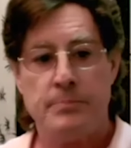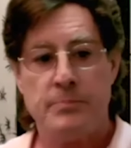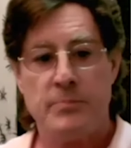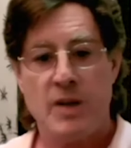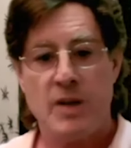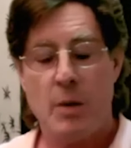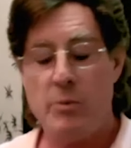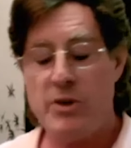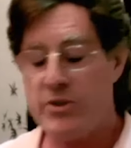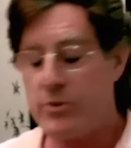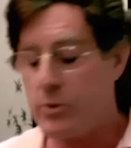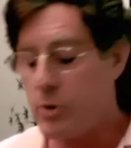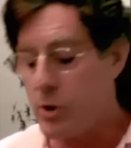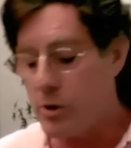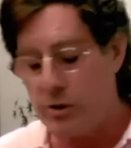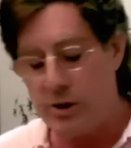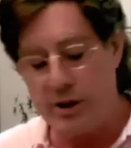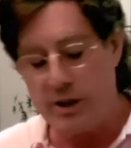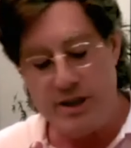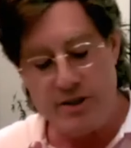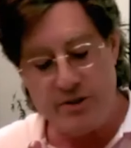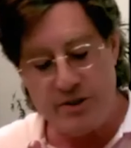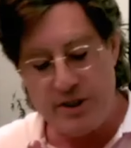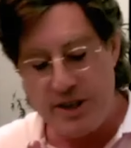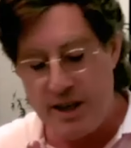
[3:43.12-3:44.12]
And we
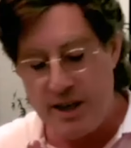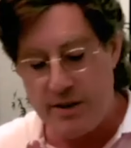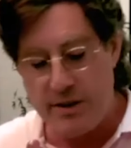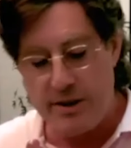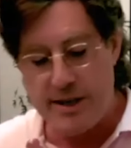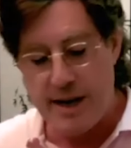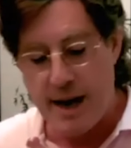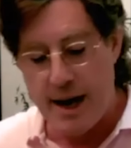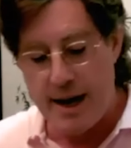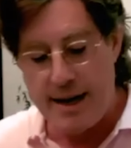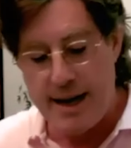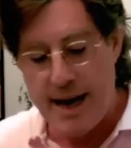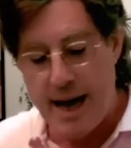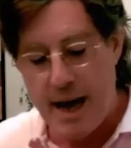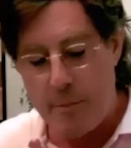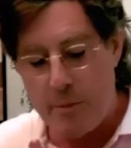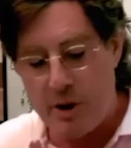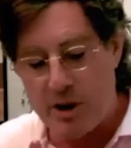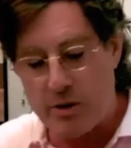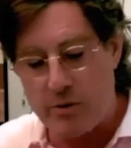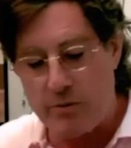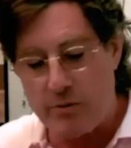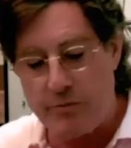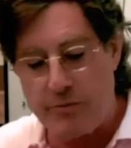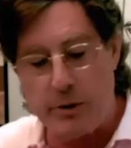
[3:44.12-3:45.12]
certainly see the
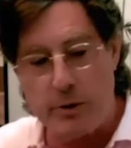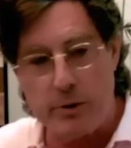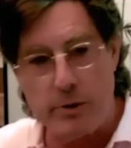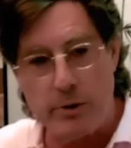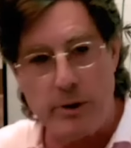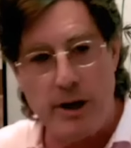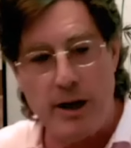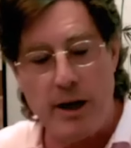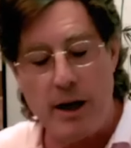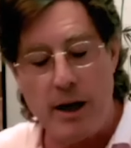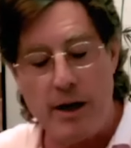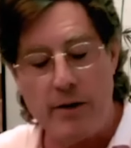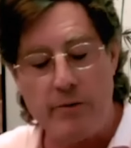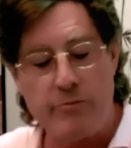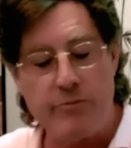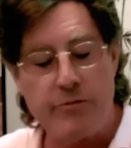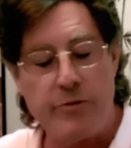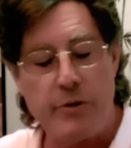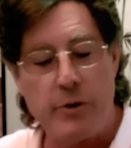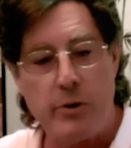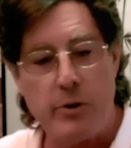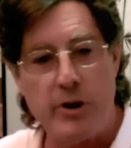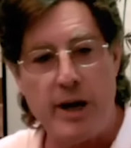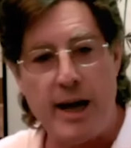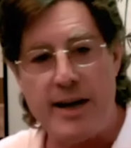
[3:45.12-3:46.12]
dynamic
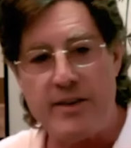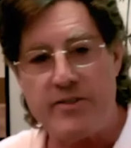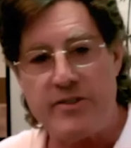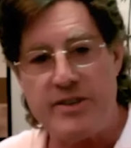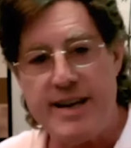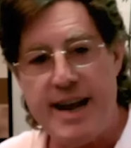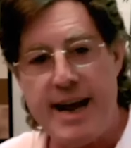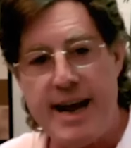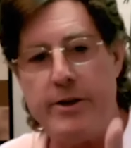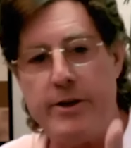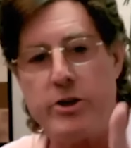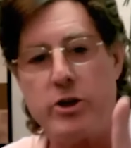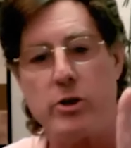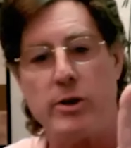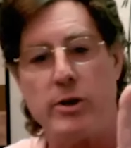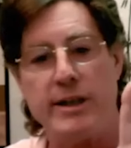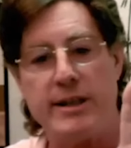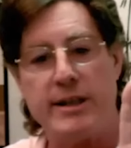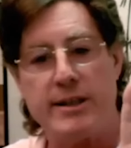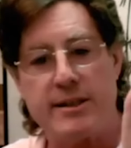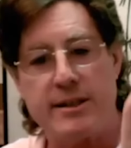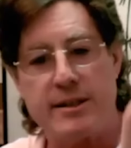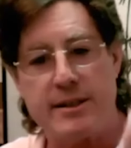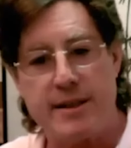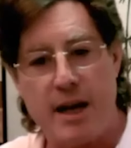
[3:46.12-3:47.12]
unfold as nature
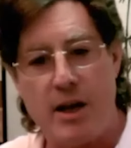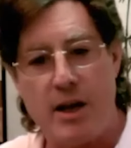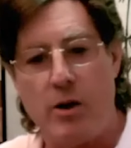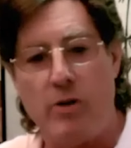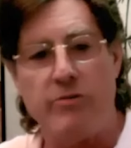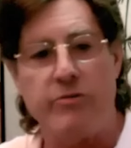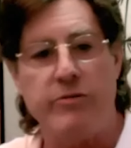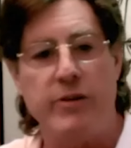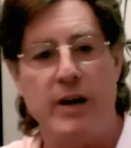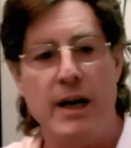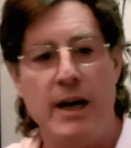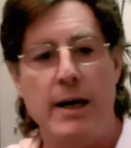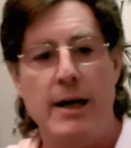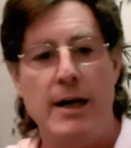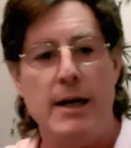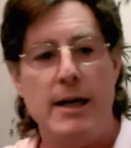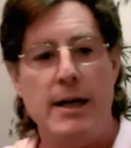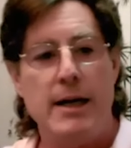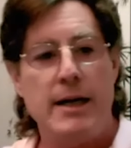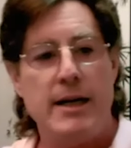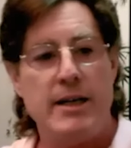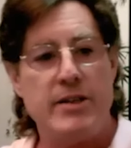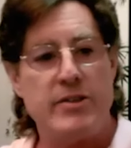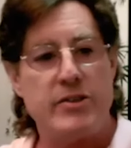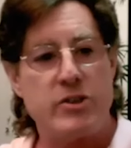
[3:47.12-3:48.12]
itself
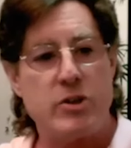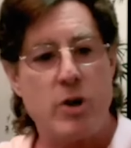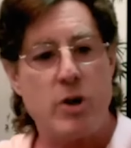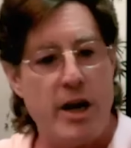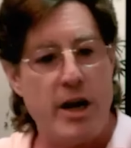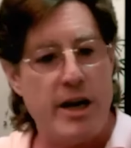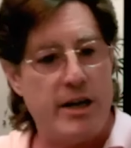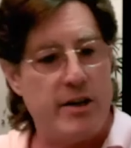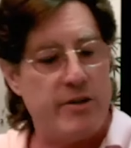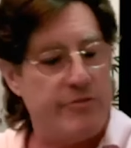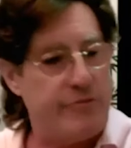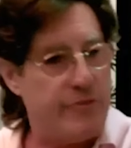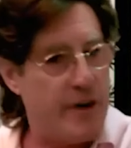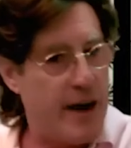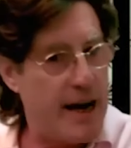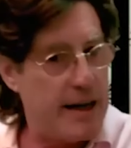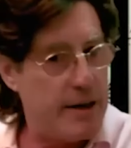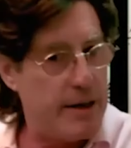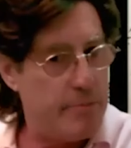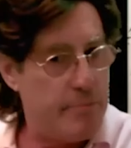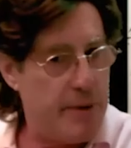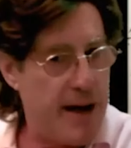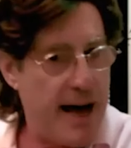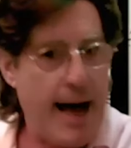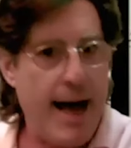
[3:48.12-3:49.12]
is starting to
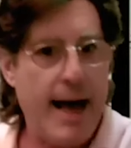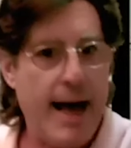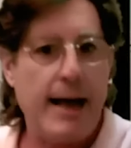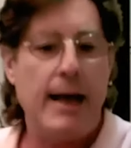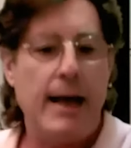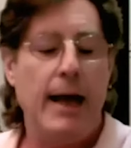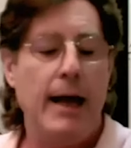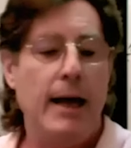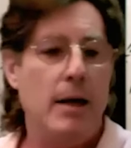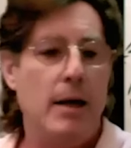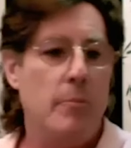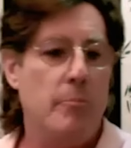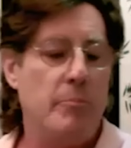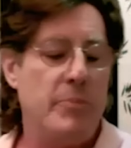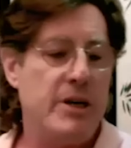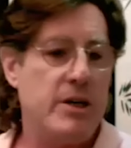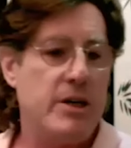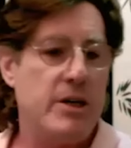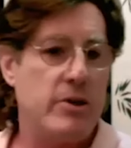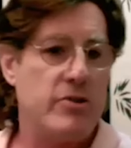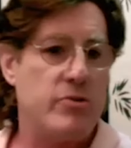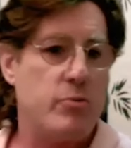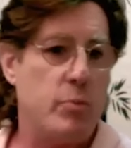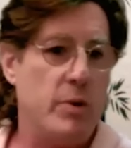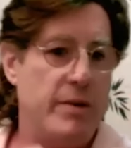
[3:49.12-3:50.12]
fight back
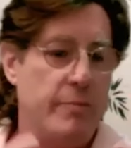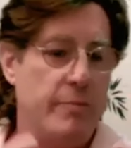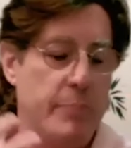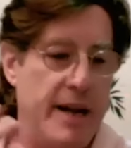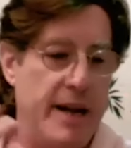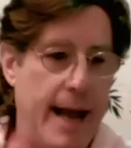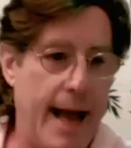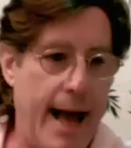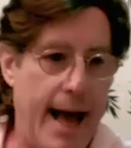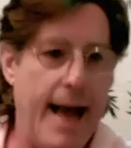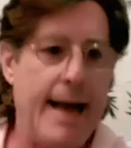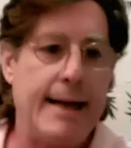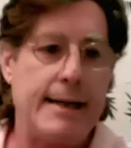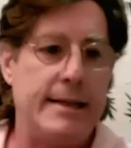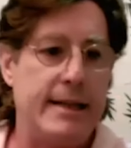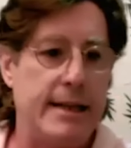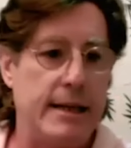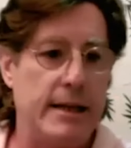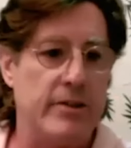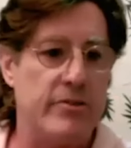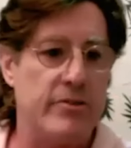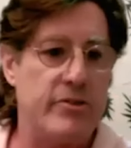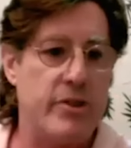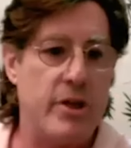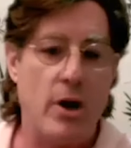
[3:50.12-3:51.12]
because we've been
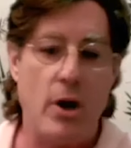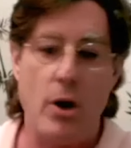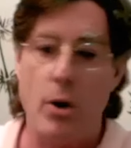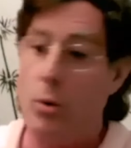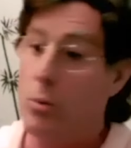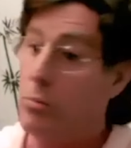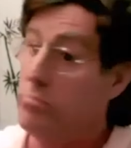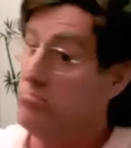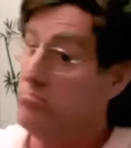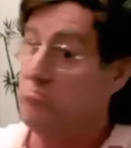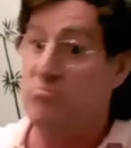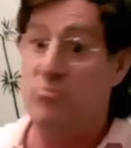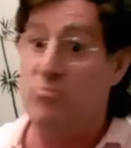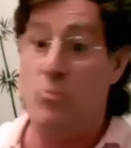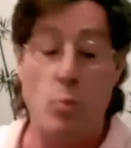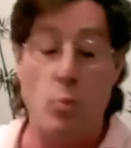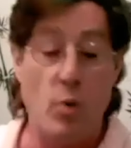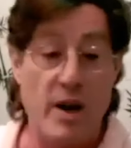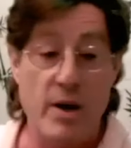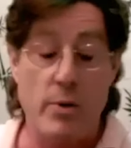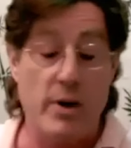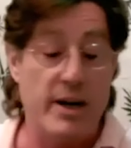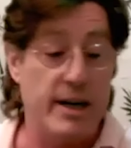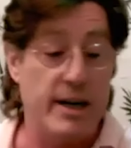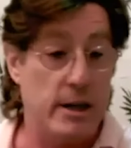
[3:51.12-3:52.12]
acting as though
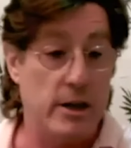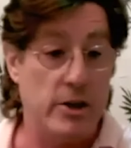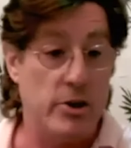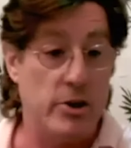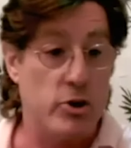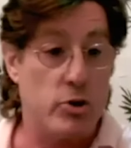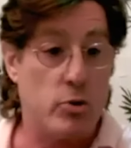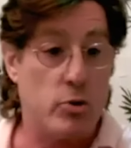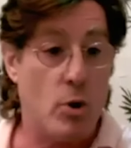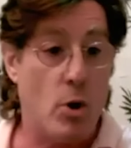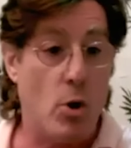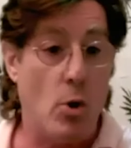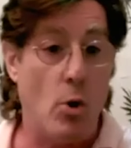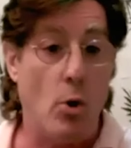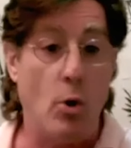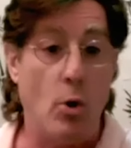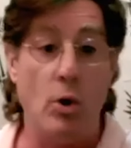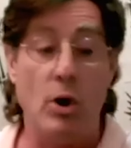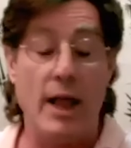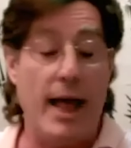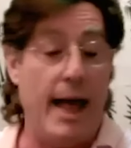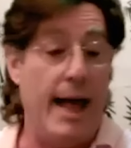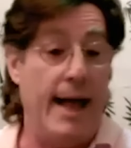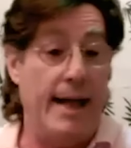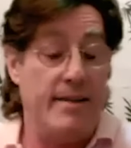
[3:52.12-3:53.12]
we're in
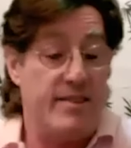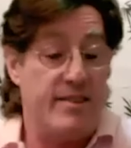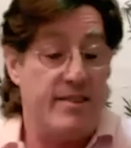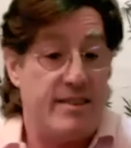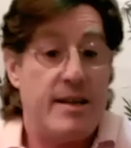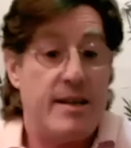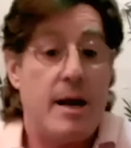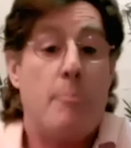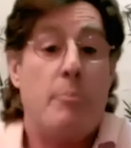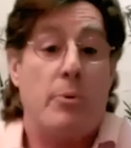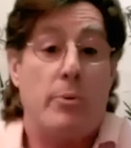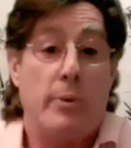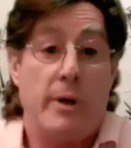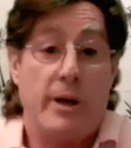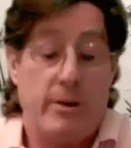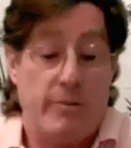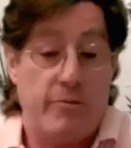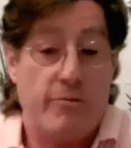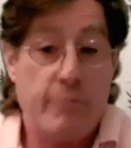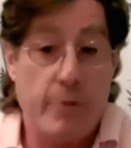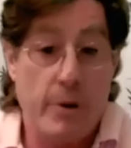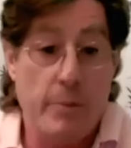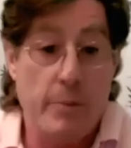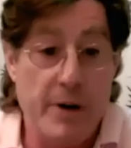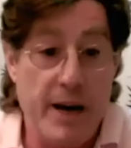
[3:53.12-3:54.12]
control and separate
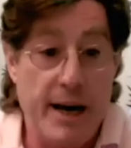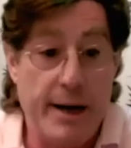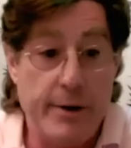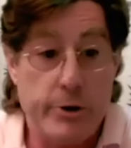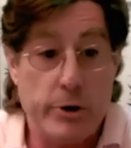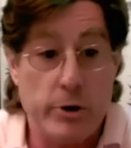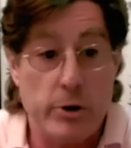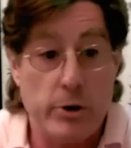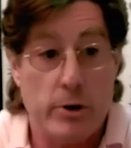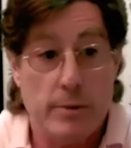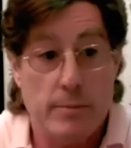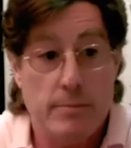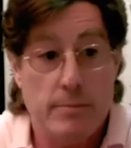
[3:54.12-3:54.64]
from nature.